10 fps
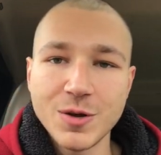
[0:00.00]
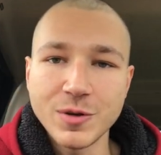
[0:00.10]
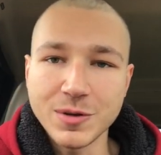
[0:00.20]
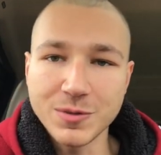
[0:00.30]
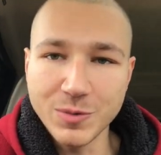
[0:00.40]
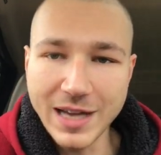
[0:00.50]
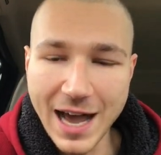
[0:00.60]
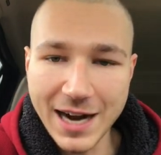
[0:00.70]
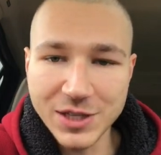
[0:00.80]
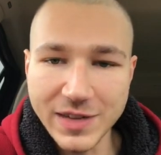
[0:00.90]
We
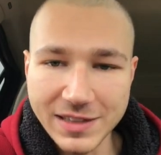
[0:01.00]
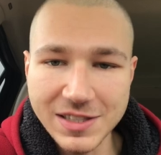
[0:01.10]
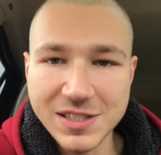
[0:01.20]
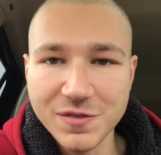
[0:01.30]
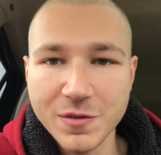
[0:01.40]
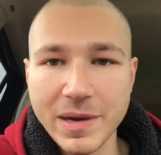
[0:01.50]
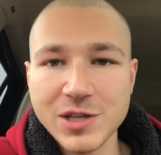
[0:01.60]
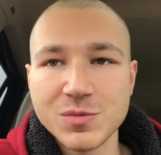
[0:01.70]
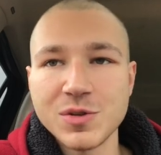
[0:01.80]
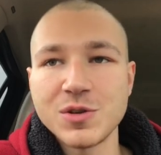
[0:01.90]
activate this
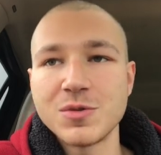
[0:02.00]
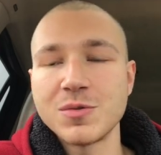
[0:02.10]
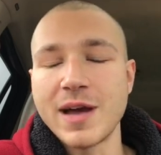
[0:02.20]
information with you,